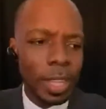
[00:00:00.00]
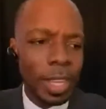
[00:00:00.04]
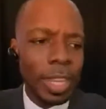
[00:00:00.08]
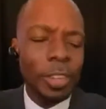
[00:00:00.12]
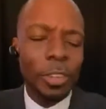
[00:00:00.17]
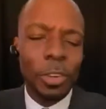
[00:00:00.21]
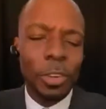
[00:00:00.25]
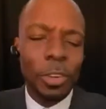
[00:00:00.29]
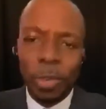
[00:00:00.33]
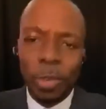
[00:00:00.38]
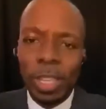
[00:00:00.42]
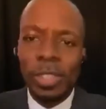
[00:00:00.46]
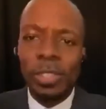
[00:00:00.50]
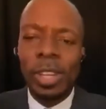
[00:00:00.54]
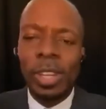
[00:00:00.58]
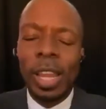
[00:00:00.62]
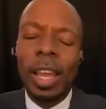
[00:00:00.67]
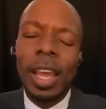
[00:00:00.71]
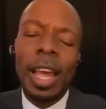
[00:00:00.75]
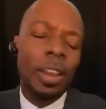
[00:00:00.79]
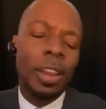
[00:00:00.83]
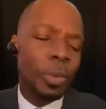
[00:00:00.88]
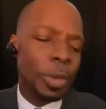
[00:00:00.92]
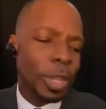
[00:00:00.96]
an increased,
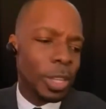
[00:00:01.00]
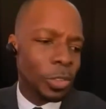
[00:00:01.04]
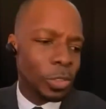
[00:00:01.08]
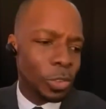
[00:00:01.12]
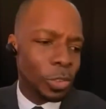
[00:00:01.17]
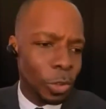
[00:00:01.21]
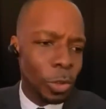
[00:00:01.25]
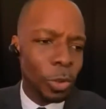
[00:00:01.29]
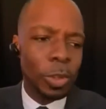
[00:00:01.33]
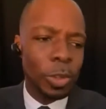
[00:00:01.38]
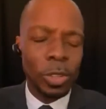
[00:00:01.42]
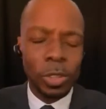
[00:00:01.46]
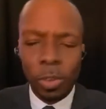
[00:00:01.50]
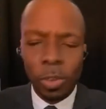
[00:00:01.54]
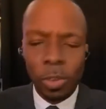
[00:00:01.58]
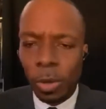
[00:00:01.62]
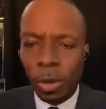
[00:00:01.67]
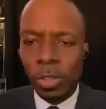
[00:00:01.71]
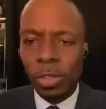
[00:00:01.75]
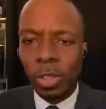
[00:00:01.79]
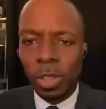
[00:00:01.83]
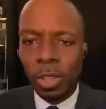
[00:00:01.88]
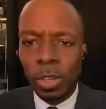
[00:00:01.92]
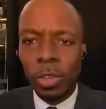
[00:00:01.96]
I know he's new, and of
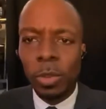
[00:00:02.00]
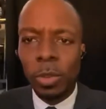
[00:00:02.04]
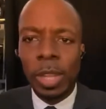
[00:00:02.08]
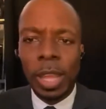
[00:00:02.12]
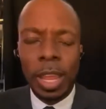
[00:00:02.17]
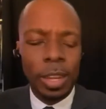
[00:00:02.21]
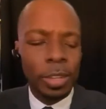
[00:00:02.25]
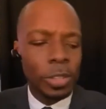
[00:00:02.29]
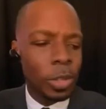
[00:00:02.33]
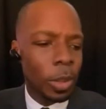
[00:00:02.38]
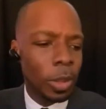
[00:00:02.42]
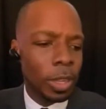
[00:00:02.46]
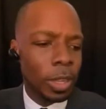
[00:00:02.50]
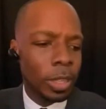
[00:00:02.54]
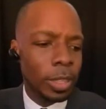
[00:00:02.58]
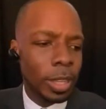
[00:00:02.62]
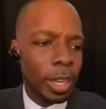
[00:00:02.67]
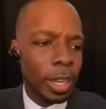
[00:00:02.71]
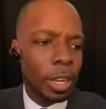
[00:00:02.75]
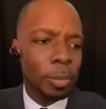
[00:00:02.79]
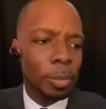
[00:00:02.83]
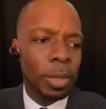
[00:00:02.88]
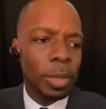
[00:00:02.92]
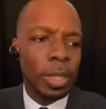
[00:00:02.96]
course you're going to do a lot of
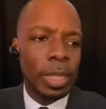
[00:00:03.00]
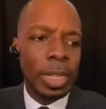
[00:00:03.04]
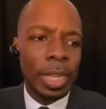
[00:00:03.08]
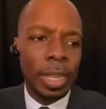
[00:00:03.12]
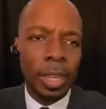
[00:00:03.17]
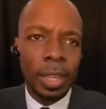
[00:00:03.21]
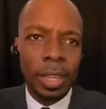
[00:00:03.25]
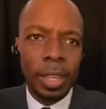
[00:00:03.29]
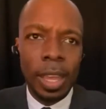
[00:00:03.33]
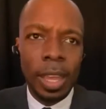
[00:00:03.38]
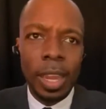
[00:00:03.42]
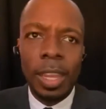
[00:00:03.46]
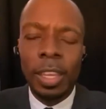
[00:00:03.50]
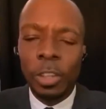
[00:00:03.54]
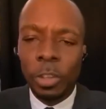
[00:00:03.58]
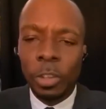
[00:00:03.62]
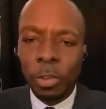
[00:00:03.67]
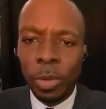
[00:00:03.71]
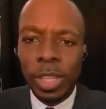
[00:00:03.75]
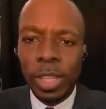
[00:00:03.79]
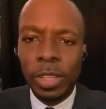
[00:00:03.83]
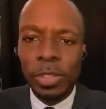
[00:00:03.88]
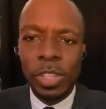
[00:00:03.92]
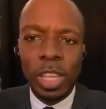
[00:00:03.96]
talking there, but kind
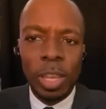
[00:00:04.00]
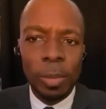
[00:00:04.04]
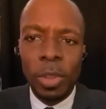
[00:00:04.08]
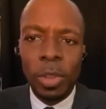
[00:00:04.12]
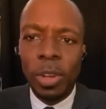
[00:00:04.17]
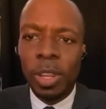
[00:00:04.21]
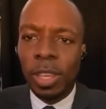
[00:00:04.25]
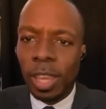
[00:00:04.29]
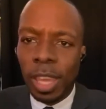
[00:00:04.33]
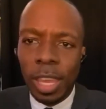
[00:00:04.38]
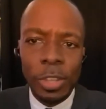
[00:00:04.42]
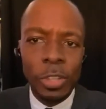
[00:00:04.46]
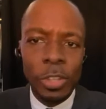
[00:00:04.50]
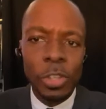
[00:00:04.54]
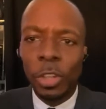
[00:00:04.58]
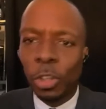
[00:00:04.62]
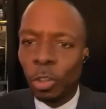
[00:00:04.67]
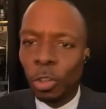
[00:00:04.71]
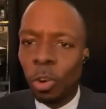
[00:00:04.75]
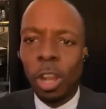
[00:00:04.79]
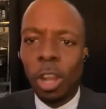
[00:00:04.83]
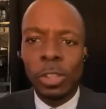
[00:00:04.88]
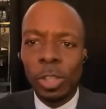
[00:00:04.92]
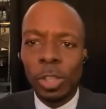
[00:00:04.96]
of increased
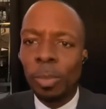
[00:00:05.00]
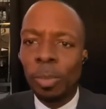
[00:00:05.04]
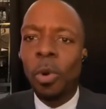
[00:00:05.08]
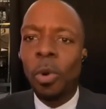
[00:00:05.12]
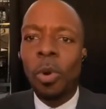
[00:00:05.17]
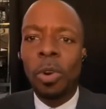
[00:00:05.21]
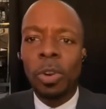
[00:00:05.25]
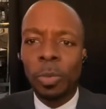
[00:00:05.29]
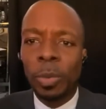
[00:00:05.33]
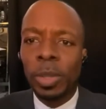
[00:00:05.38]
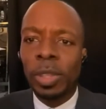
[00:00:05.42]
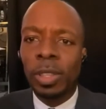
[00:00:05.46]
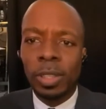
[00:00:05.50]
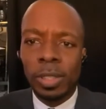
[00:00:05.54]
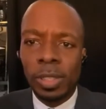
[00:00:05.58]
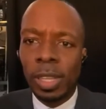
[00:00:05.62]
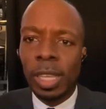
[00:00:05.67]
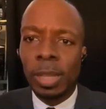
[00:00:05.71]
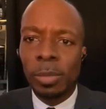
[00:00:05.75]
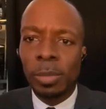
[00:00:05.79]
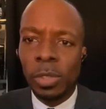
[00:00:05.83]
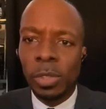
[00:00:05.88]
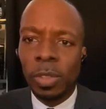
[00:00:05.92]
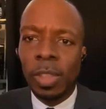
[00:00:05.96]
communication across the board with
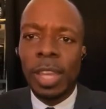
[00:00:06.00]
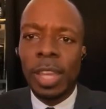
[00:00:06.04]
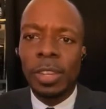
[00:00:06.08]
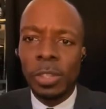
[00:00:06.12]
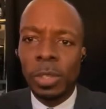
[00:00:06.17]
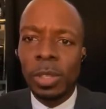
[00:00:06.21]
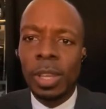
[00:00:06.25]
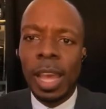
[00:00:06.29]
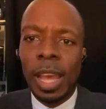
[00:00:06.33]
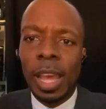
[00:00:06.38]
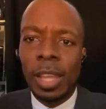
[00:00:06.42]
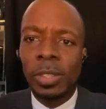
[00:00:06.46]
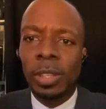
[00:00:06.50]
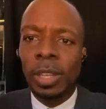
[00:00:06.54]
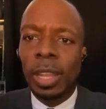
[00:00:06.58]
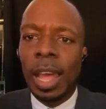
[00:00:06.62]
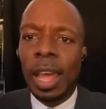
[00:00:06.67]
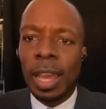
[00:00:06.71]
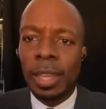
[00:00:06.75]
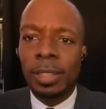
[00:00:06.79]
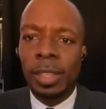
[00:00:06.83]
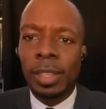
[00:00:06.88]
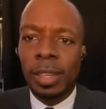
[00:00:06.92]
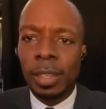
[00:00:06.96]
the team so that you guys
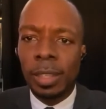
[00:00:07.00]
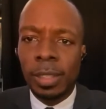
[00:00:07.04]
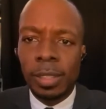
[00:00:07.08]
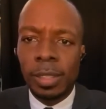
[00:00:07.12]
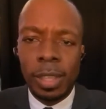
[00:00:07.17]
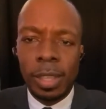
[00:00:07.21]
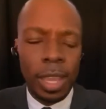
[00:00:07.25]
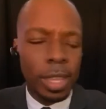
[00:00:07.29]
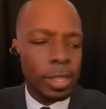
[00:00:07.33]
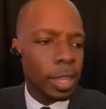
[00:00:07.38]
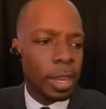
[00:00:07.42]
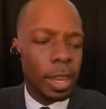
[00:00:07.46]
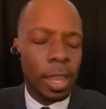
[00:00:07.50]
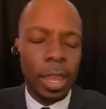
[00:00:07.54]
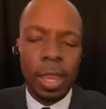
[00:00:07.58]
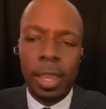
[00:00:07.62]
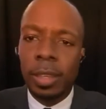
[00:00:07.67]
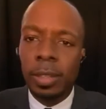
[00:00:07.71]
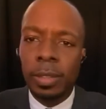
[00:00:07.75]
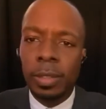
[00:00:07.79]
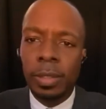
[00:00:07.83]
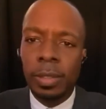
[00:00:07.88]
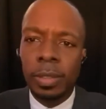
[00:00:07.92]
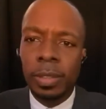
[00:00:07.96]
are locked in at the task at
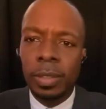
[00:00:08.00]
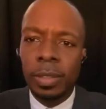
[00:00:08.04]
hand?